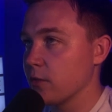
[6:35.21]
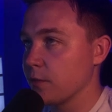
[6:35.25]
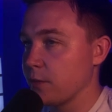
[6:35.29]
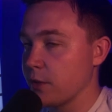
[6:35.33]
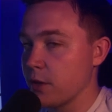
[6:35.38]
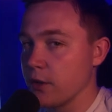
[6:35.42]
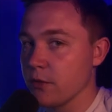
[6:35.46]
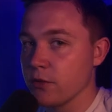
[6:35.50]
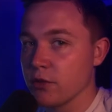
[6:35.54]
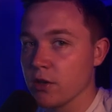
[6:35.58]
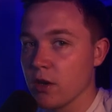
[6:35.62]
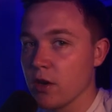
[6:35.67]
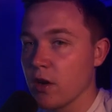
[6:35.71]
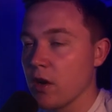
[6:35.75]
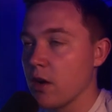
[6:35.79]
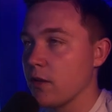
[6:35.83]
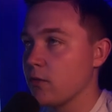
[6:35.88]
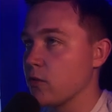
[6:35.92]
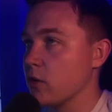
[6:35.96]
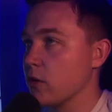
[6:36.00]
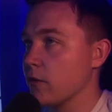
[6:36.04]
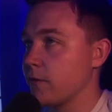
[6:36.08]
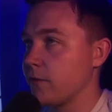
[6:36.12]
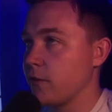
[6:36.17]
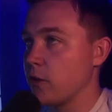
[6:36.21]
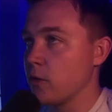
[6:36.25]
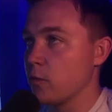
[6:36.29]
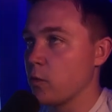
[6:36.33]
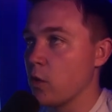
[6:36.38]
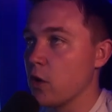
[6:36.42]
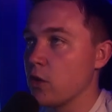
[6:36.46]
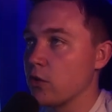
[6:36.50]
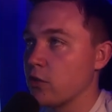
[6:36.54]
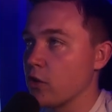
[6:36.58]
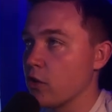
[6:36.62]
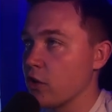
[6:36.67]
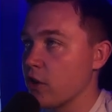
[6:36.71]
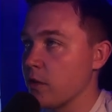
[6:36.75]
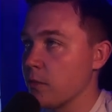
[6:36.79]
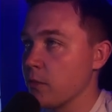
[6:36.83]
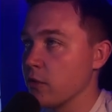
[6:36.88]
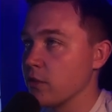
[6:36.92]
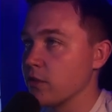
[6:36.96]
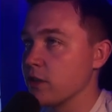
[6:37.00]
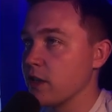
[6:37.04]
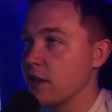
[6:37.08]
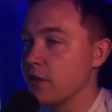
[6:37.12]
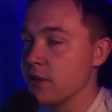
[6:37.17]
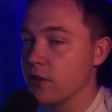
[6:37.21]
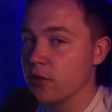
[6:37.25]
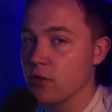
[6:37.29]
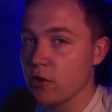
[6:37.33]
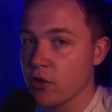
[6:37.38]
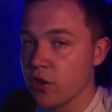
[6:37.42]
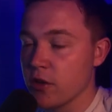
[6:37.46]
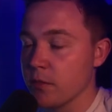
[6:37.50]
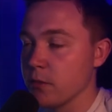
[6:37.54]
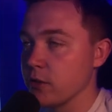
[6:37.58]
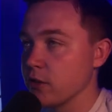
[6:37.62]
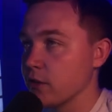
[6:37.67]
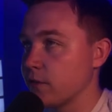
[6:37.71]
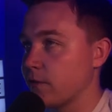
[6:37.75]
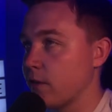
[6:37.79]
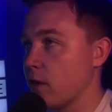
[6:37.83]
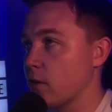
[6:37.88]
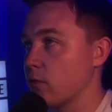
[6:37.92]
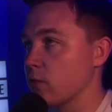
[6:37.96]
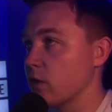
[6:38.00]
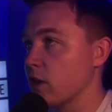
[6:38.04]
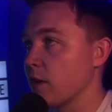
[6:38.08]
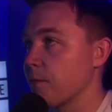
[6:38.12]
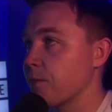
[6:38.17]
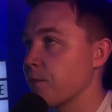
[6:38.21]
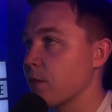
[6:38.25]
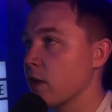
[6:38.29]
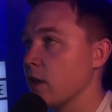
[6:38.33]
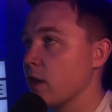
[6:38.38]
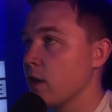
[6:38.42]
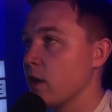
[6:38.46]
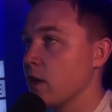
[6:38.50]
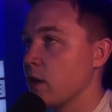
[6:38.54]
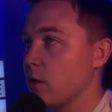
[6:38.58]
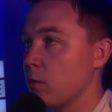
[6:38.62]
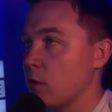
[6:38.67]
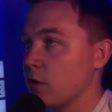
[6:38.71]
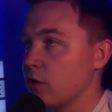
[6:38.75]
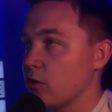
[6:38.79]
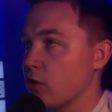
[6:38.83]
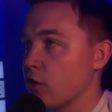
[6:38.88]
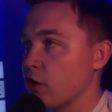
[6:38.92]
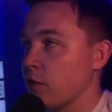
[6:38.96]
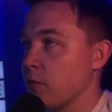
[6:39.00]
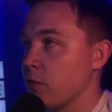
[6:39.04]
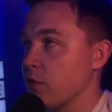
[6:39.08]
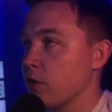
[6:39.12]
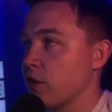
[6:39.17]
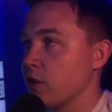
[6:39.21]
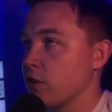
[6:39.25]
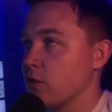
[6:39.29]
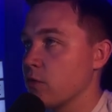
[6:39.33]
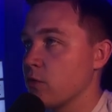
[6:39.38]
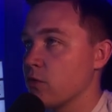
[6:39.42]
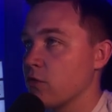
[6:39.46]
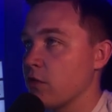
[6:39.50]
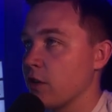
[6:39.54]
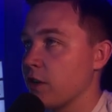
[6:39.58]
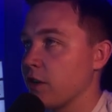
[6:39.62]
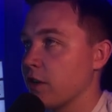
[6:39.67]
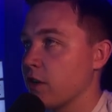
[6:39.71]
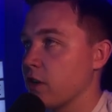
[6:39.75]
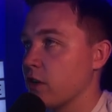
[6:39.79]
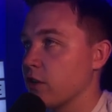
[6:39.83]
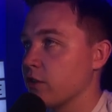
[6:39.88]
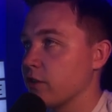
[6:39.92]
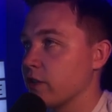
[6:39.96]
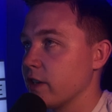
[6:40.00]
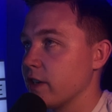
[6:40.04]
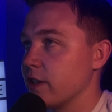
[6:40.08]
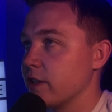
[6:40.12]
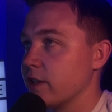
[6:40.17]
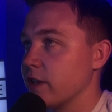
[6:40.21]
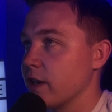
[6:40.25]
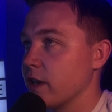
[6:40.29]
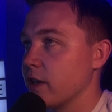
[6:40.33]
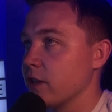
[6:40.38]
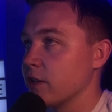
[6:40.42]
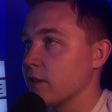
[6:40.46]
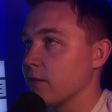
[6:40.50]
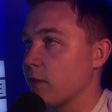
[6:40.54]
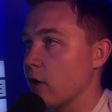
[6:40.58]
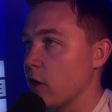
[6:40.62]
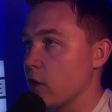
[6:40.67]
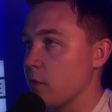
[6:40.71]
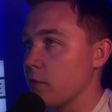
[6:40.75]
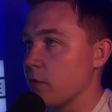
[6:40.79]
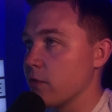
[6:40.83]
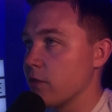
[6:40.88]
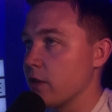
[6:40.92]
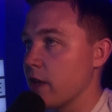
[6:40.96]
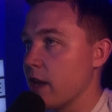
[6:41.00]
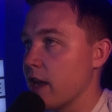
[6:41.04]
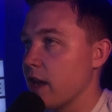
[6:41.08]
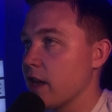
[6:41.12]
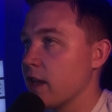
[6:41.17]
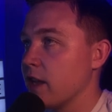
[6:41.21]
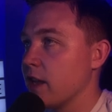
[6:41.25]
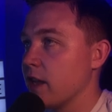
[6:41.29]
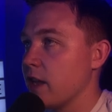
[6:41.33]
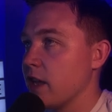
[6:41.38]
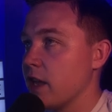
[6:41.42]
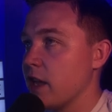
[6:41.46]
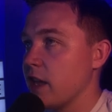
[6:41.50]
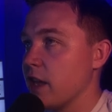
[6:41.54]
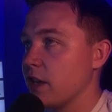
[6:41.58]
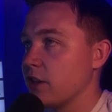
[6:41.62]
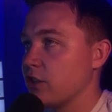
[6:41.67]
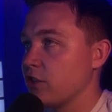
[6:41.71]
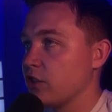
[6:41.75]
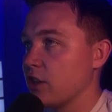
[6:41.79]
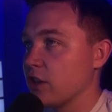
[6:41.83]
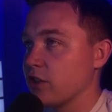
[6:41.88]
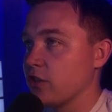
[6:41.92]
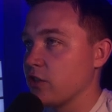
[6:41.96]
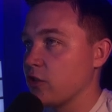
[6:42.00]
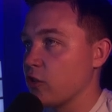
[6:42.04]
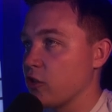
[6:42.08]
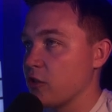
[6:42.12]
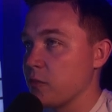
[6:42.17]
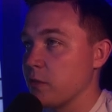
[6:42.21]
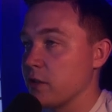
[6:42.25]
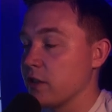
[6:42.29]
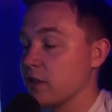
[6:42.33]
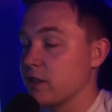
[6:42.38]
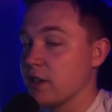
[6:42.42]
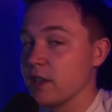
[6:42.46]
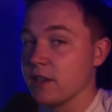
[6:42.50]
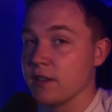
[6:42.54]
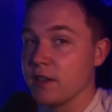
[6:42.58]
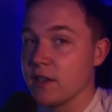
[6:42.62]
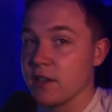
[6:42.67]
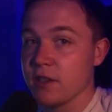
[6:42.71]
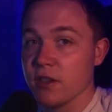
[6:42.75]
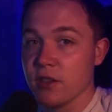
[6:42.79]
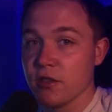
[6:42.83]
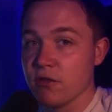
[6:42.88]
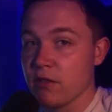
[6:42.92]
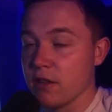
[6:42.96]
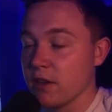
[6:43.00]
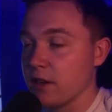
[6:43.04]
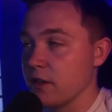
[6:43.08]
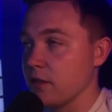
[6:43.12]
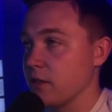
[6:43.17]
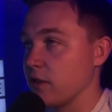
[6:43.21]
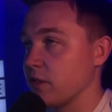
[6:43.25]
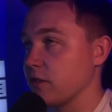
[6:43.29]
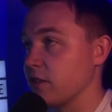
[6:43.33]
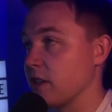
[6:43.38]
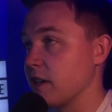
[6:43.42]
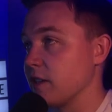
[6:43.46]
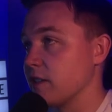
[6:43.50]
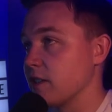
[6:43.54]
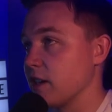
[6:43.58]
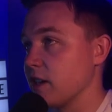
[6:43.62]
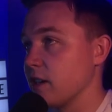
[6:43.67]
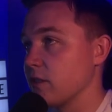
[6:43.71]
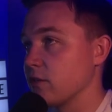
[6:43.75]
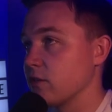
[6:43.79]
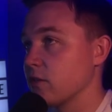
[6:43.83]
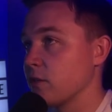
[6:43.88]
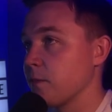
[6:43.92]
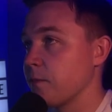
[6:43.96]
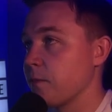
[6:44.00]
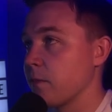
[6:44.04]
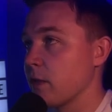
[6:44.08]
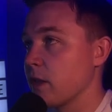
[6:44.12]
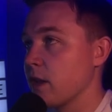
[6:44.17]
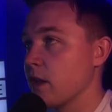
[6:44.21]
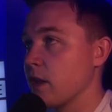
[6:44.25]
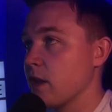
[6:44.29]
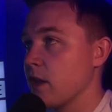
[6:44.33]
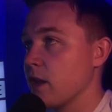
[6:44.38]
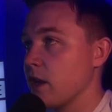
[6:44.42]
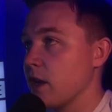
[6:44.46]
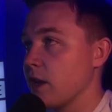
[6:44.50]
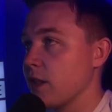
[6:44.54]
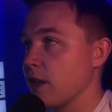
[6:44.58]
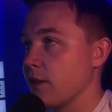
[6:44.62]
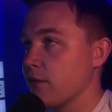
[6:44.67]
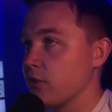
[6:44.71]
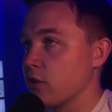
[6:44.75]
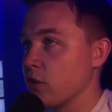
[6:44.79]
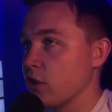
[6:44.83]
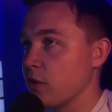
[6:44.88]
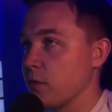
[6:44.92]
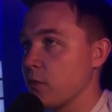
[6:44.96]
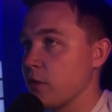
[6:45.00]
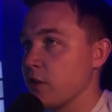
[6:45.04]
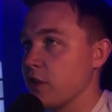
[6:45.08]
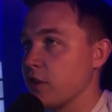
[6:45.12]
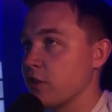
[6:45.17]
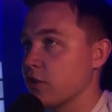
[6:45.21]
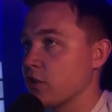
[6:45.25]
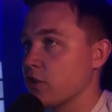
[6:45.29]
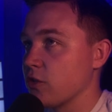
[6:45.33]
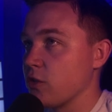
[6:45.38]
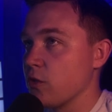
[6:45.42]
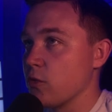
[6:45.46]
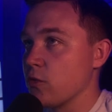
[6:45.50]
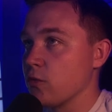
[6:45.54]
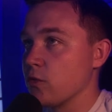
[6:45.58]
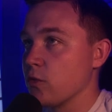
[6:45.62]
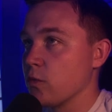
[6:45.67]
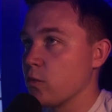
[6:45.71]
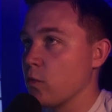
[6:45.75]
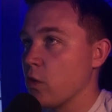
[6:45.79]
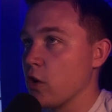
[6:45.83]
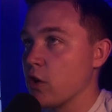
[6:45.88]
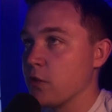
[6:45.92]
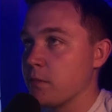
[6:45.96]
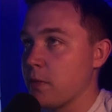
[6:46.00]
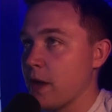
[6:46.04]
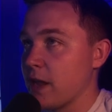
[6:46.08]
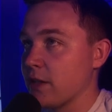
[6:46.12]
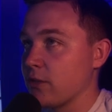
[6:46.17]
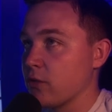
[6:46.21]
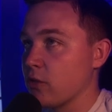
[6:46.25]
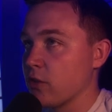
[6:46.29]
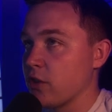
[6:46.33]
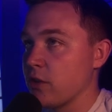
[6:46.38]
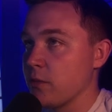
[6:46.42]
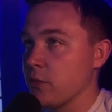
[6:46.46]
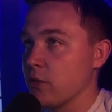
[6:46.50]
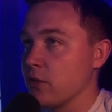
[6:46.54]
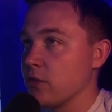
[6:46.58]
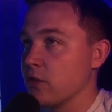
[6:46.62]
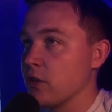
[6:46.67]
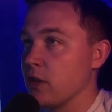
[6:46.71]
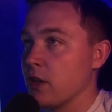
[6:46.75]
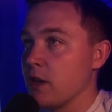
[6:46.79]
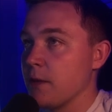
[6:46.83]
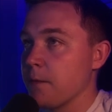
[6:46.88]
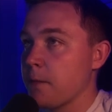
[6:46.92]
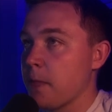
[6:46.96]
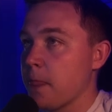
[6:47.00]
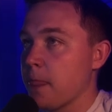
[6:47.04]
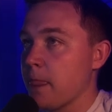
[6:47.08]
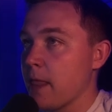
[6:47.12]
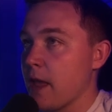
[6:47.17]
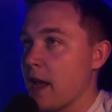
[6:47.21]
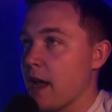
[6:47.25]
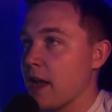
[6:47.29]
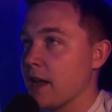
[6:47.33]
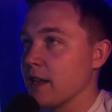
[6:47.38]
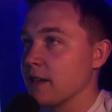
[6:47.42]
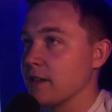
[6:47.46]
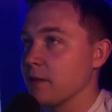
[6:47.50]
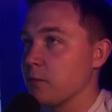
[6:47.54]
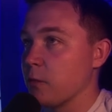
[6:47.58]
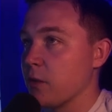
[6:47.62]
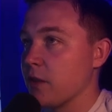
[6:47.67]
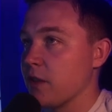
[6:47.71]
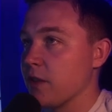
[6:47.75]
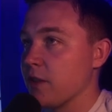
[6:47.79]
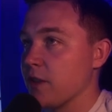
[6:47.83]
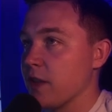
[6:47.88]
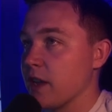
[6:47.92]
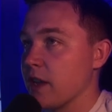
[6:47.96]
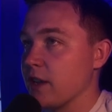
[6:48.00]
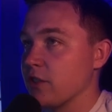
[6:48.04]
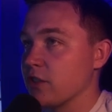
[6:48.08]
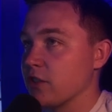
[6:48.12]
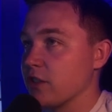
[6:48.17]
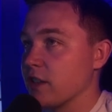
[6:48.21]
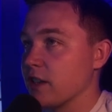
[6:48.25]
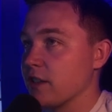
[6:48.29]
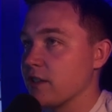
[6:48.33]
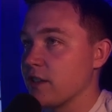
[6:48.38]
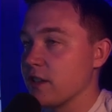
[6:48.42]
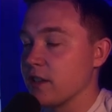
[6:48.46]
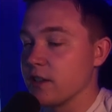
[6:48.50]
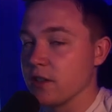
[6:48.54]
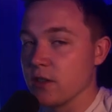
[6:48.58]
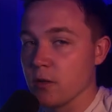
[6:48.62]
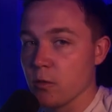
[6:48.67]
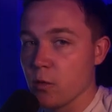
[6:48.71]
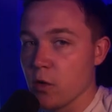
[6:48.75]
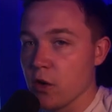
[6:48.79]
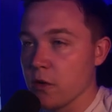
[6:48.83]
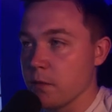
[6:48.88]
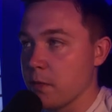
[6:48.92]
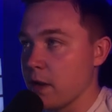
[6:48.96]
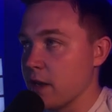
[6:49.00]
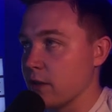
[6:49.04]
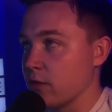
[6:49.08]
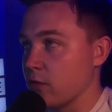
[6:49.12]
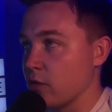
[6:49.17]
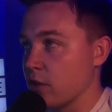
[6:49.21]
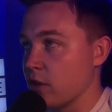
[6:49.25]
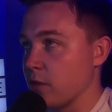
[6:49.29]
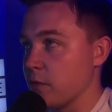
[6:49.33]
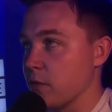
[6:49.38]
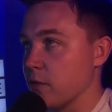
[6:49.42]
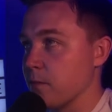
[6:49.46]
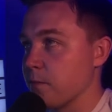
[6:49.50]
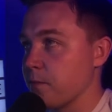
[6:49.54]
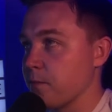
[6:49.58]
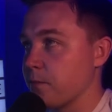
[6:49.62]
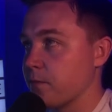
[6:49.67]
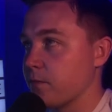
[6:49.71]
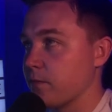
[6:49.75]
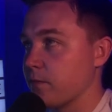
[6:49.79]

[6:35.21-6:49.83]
computer, I've got a few Word documents in the documents folder. One document is called credit card details. If I open that, it's just a document that says this is credit card details. Another document is just called WordPad document, and within there it just says this is a WordPad document.